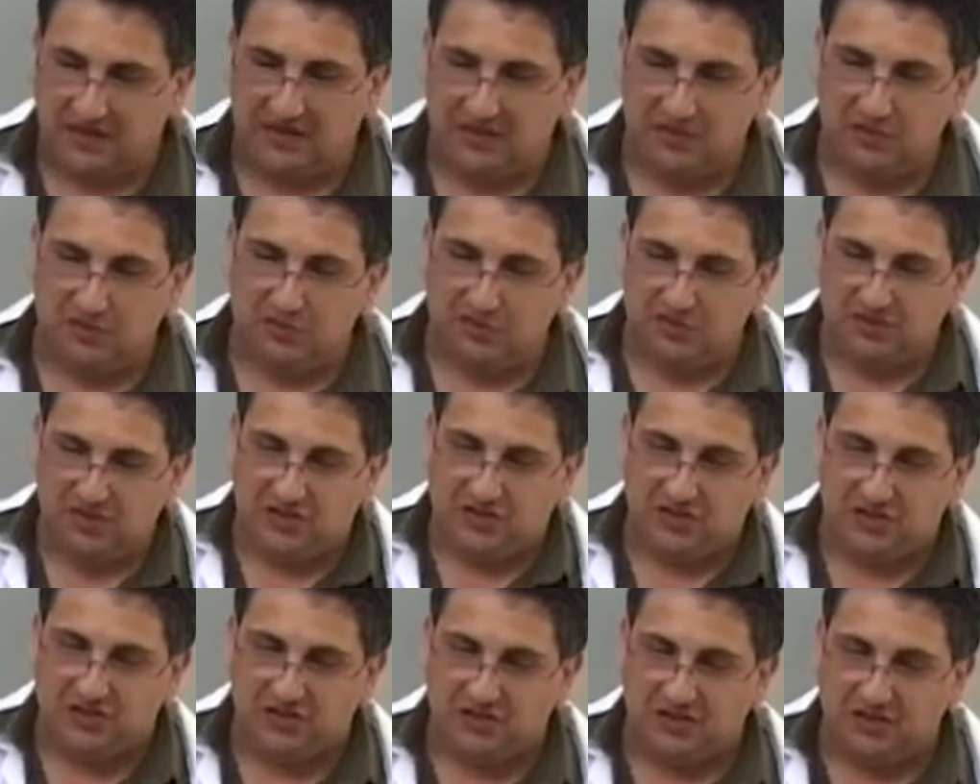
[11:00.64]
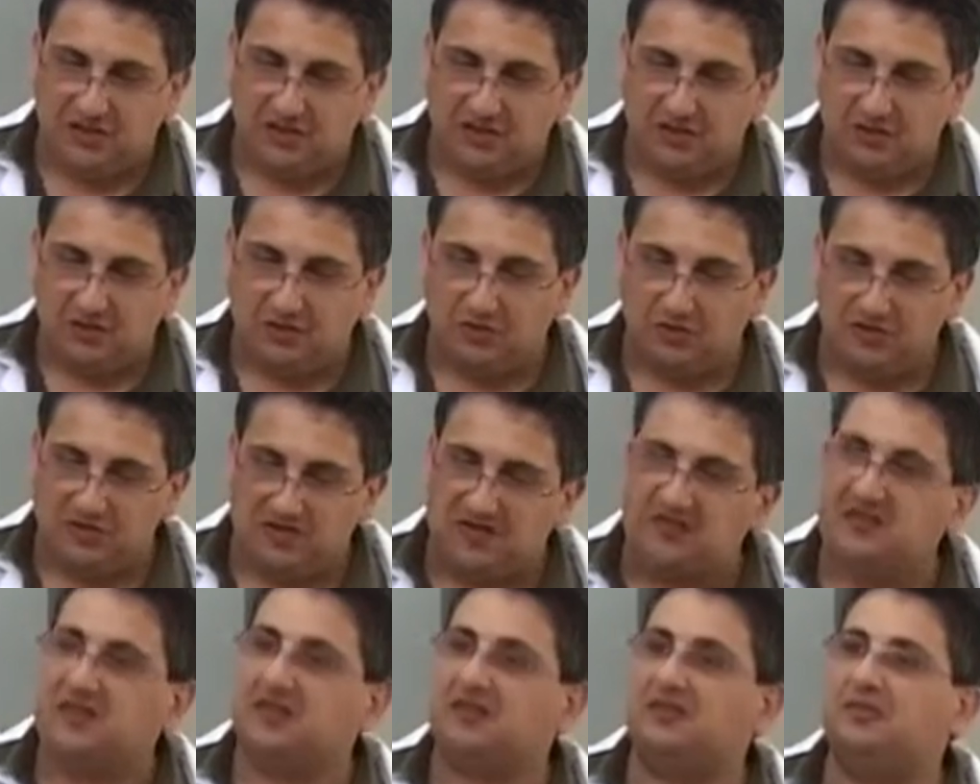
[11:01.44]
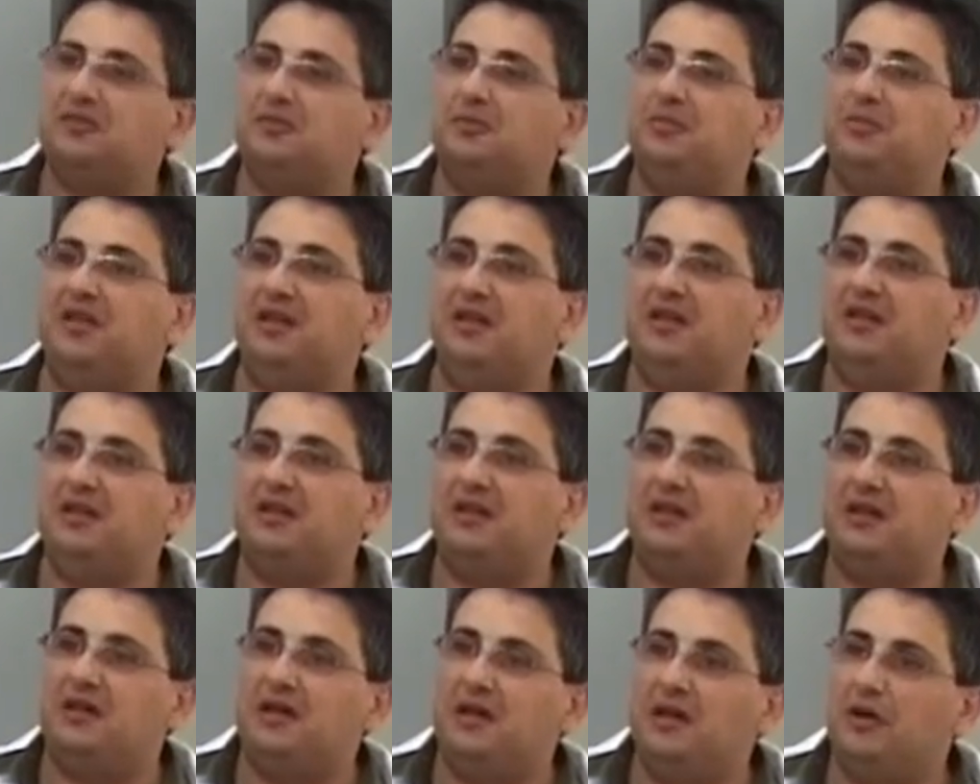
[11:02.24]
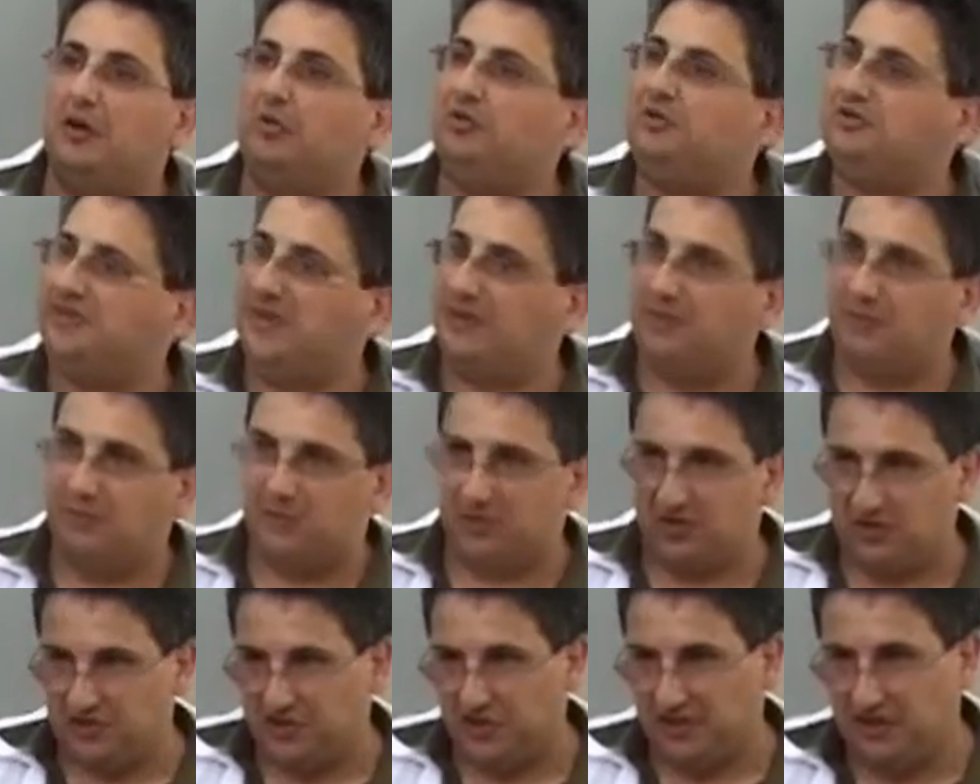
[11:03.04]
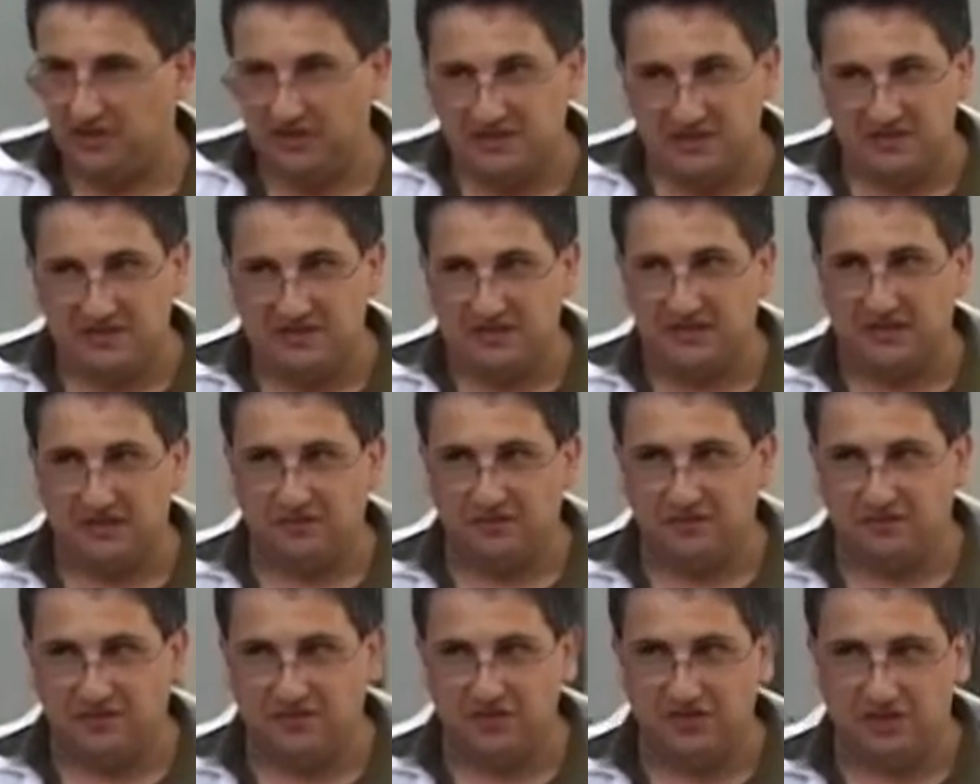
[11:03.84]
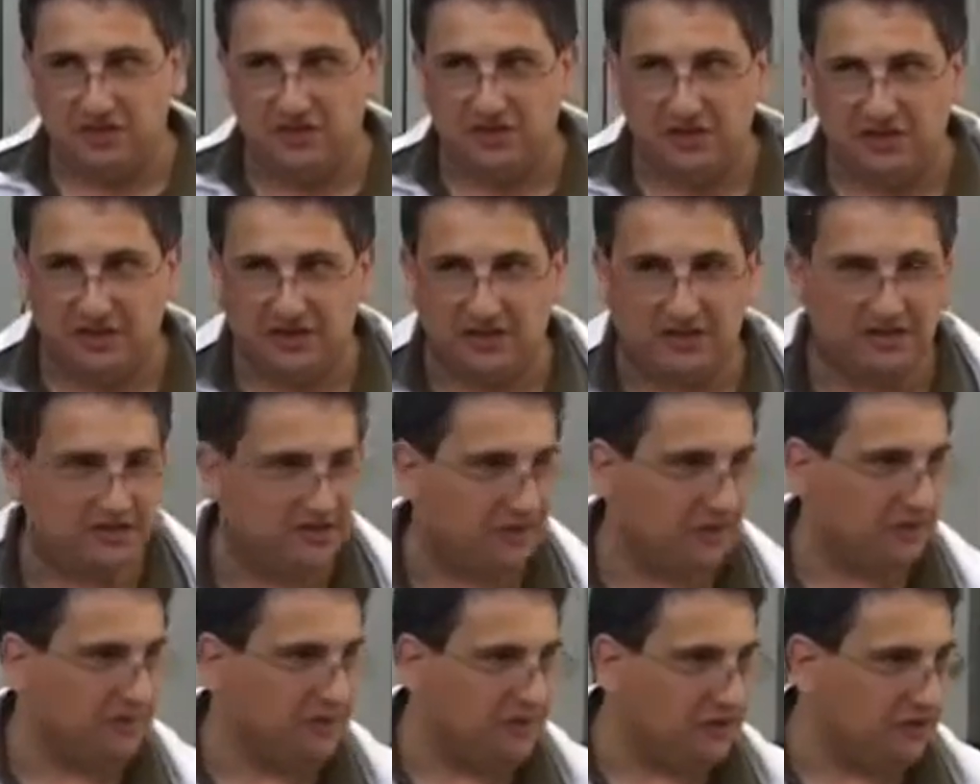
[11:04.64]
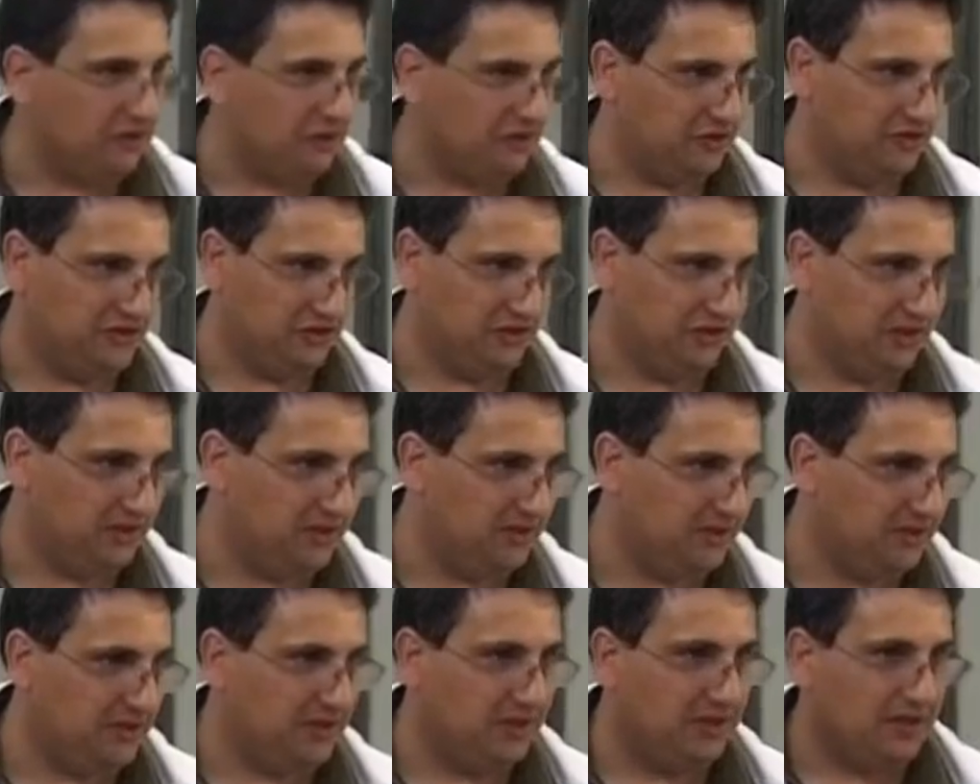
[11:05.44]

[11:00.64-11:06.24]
range, which is considered to be low temperature in surface engineering terminology,